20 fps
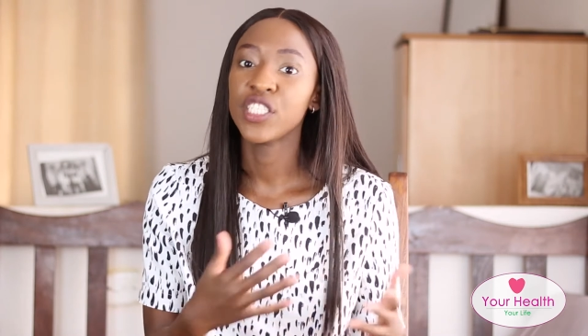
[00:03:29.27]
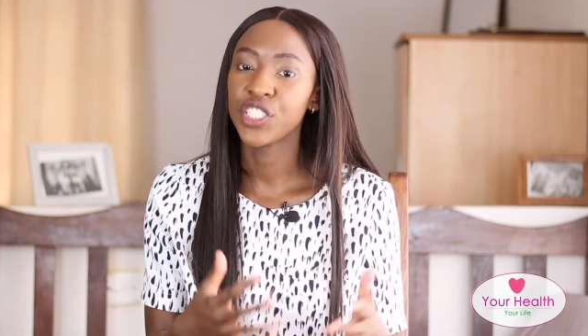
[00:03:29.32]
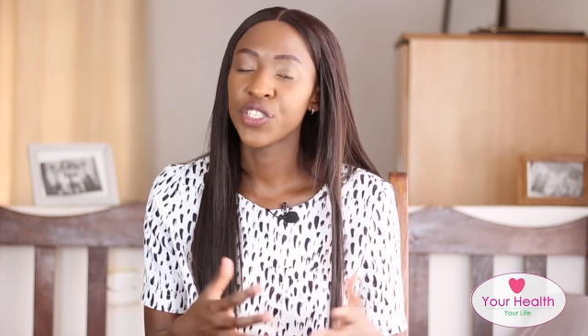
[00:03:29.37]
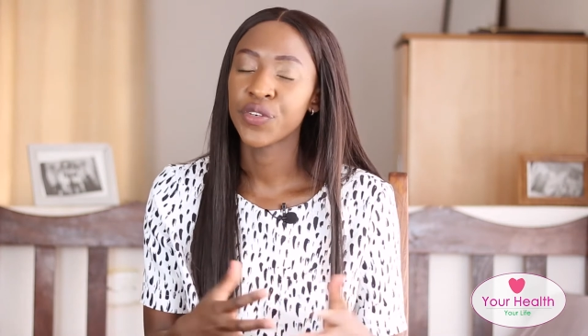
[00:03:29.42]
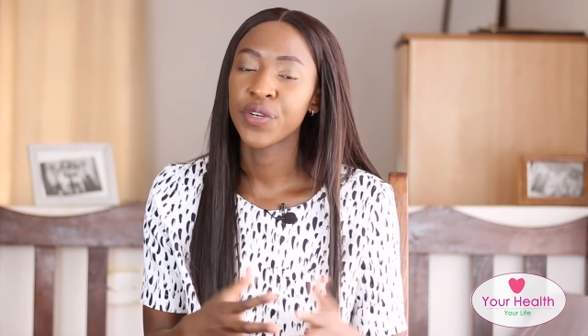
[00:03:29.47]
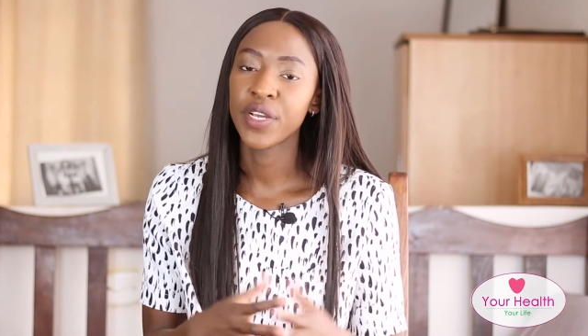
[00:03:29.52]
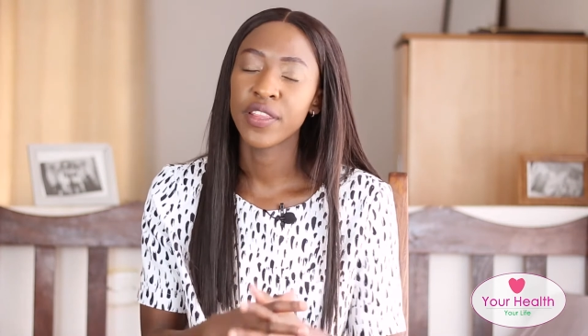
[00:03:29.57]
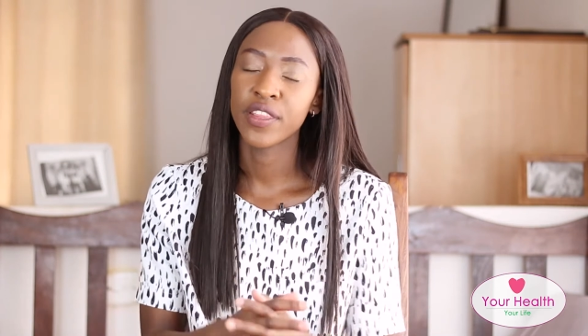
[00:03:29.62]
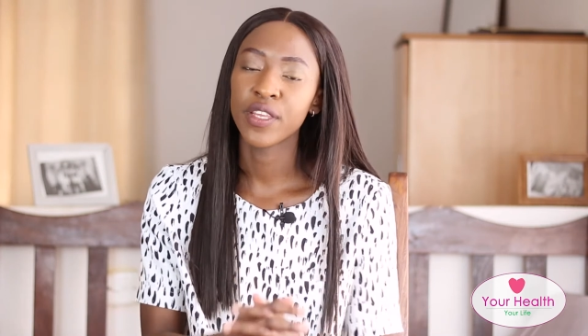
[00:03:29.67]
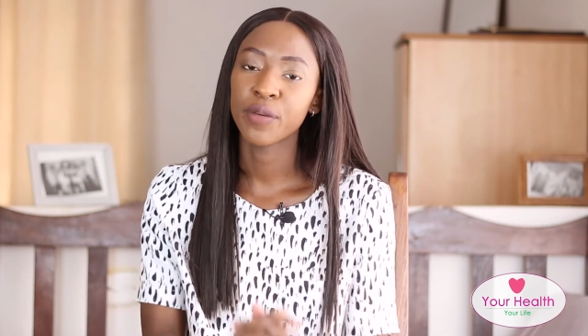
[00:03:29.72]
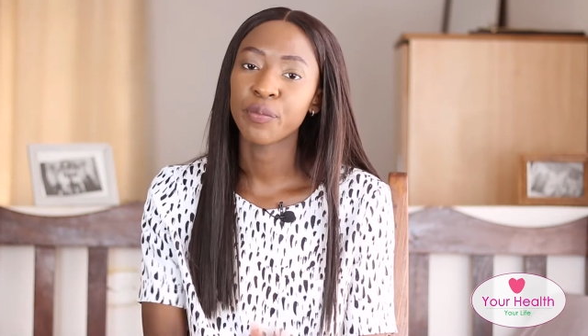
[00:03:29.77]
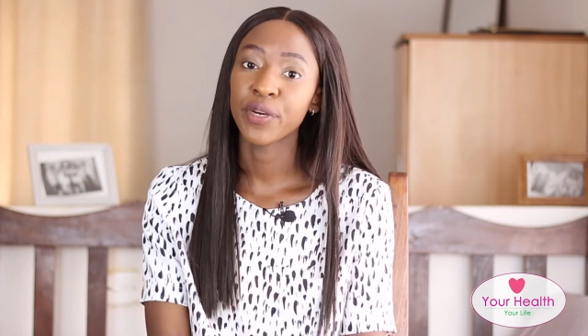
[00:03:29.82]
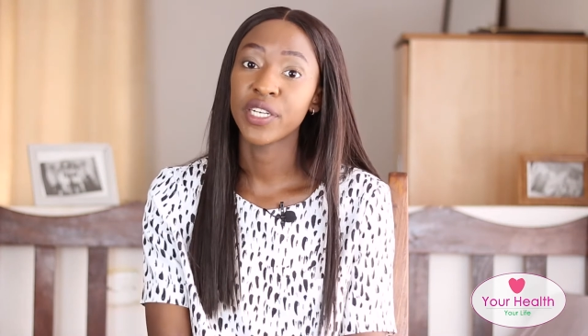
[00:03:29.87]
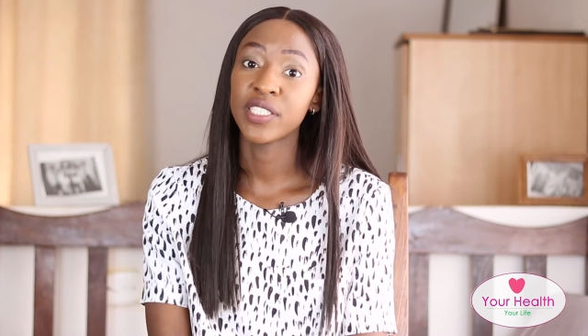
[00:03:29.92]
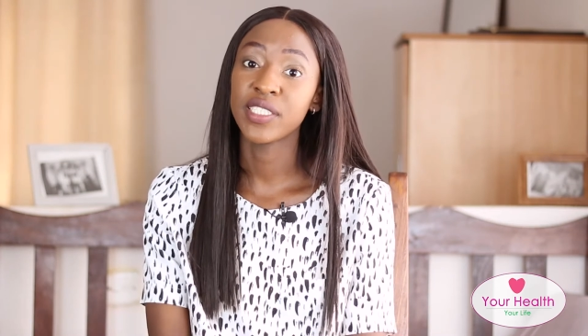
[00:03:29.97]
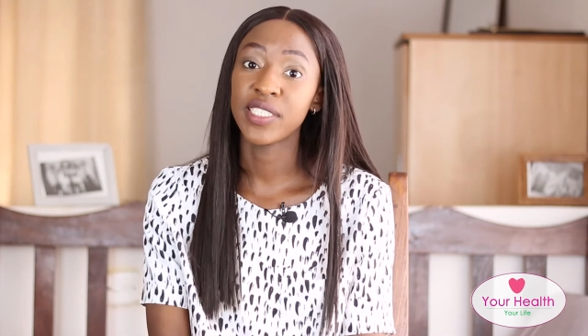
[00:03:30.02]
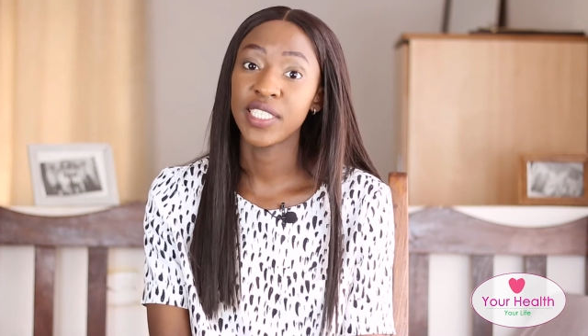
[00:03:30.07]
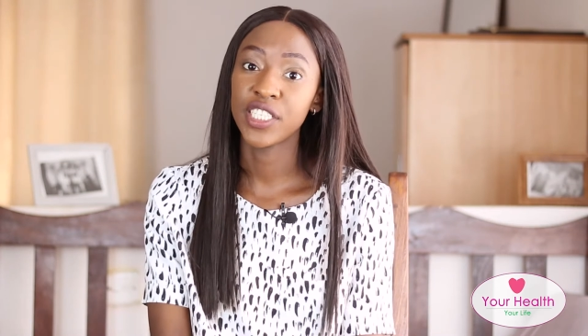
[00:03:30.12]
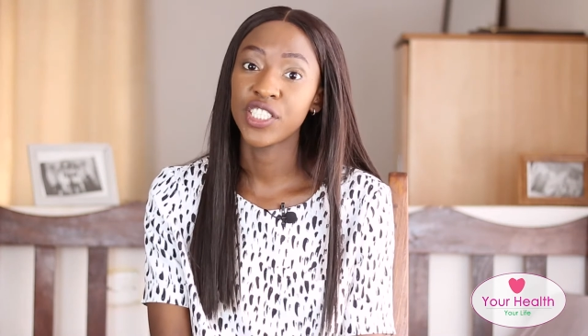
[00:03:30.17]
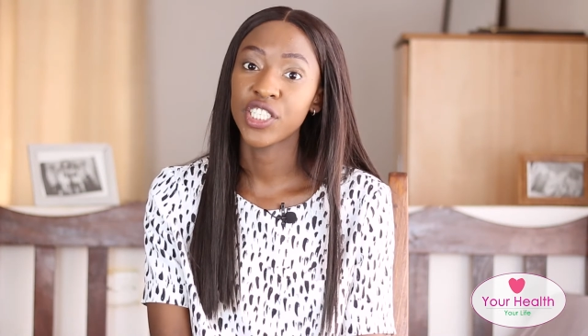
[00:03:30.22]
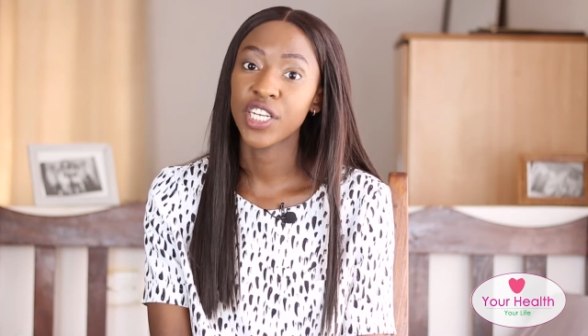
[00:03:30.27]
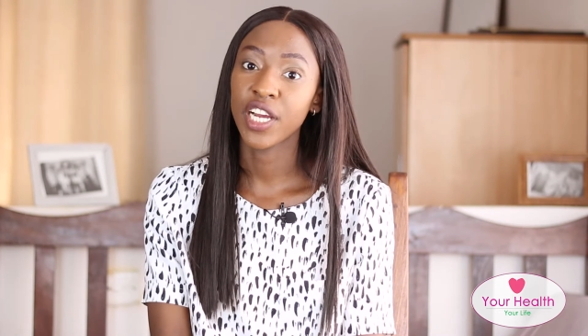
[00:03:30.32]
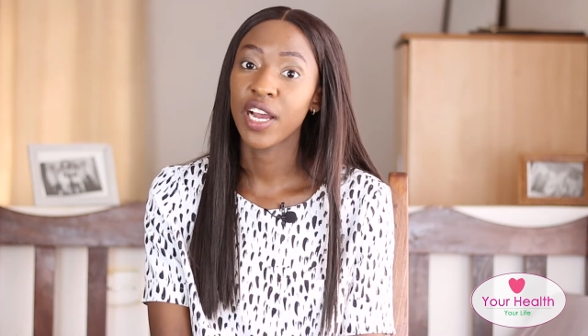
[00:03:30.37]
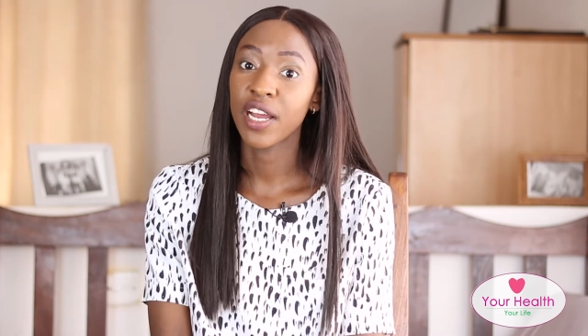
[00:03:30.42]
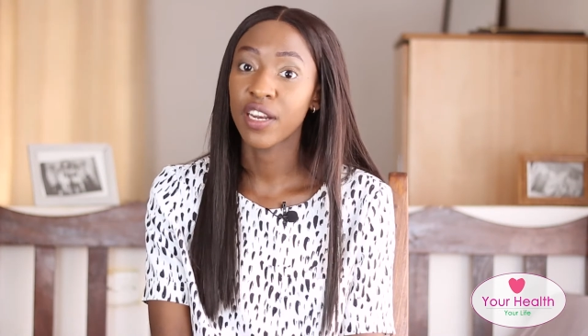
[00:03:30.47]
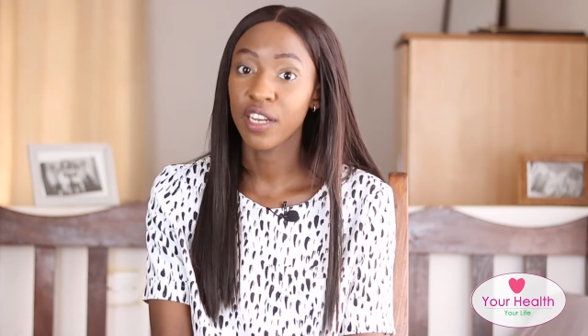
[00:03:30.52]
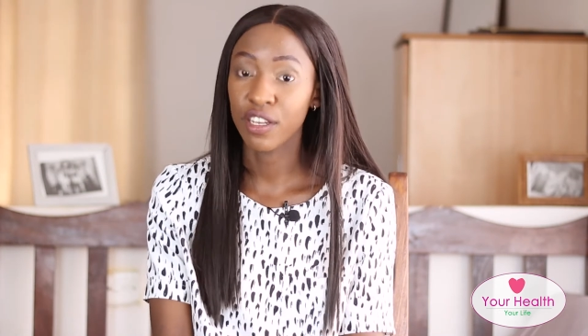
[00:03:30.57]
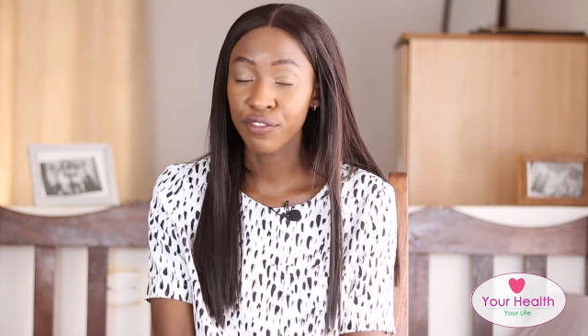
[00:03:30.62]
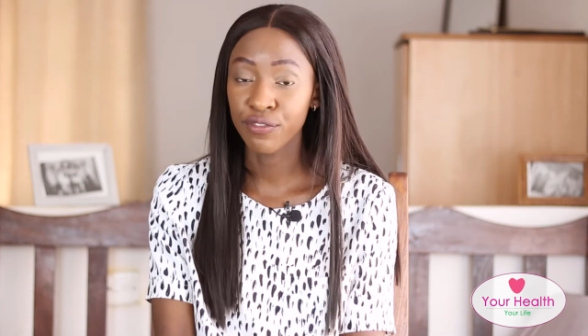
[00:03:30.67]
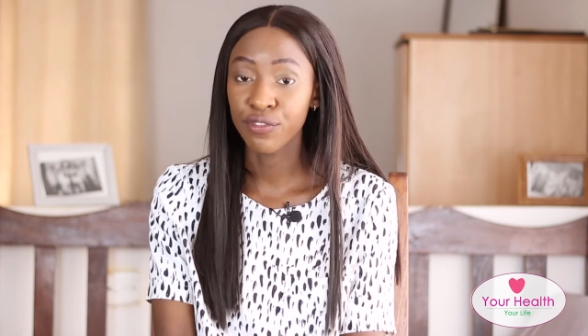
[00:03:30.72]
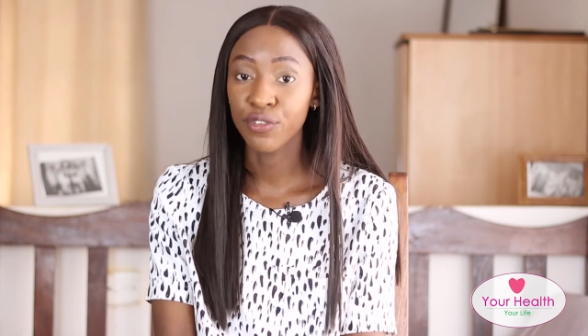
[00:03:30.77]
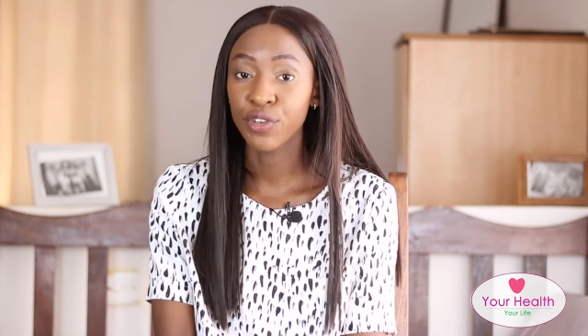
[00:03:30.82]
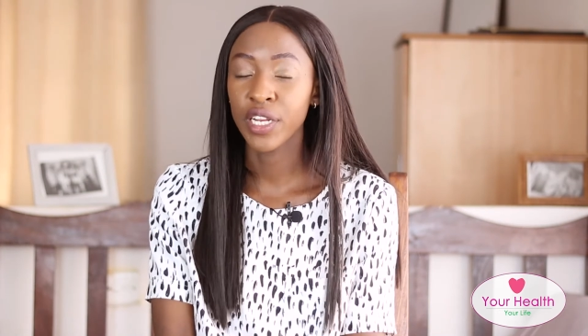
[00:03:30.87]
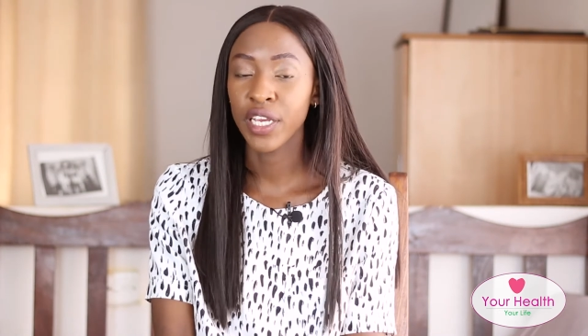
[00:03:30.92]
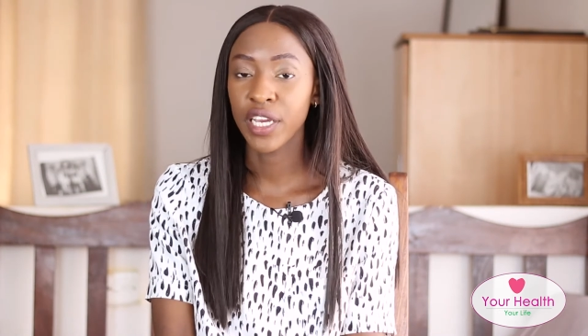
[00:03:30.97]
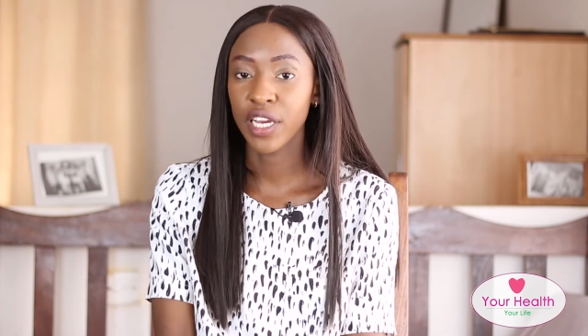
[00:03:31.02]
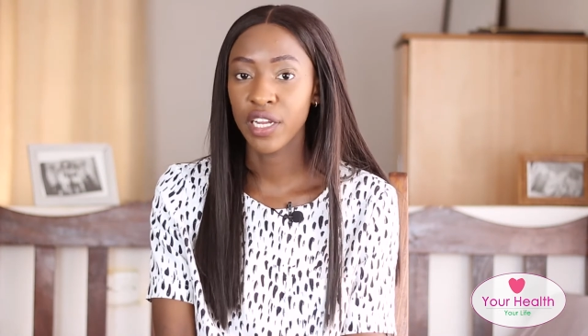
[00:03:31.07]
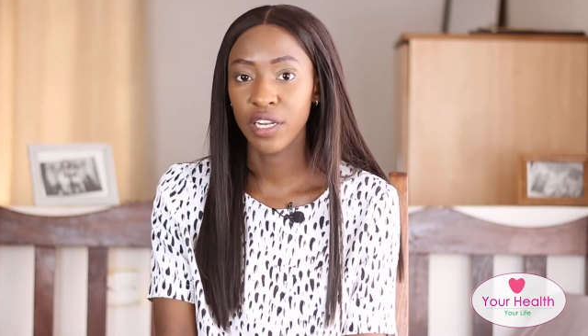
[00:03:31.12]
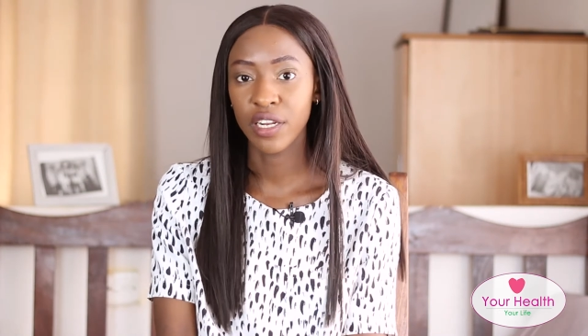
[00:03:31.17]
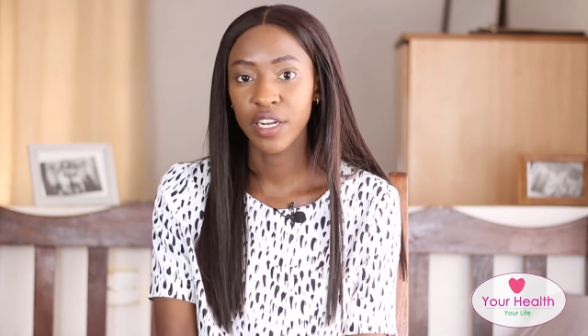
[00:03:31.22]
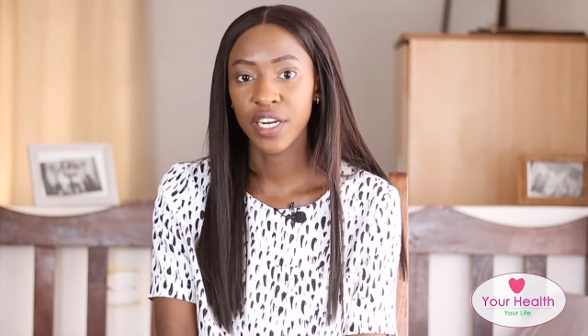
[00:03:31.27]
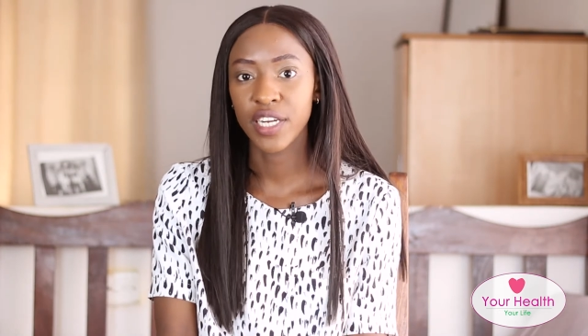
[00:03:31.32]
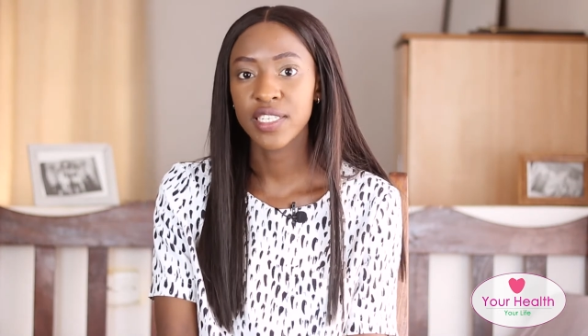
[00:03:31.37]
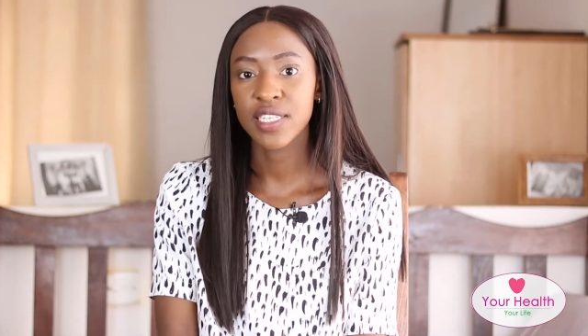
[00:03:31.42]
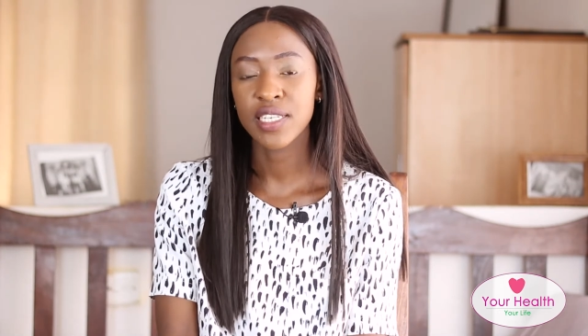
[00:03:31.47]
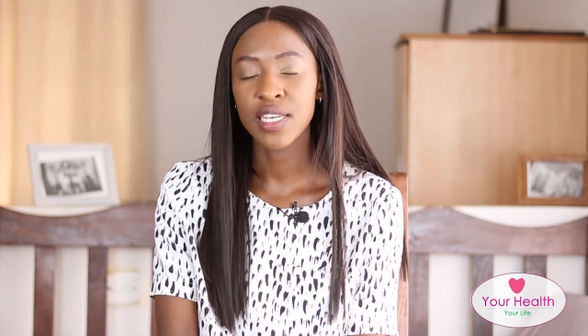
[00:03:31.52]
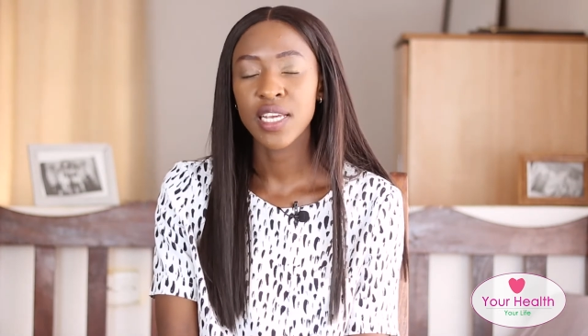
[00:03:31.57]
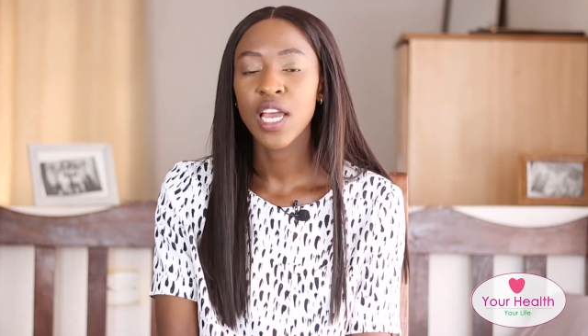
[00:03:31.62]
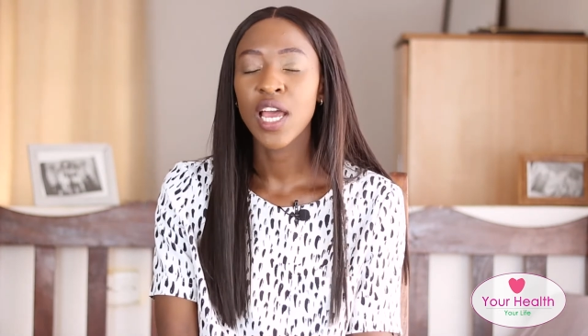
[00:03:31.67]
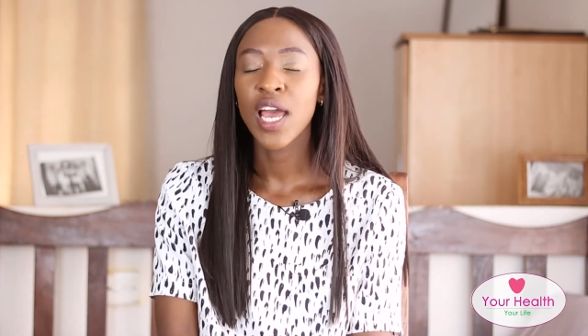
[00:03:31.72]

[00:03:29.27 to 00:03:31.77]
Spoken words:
during the procedure and are fully alert.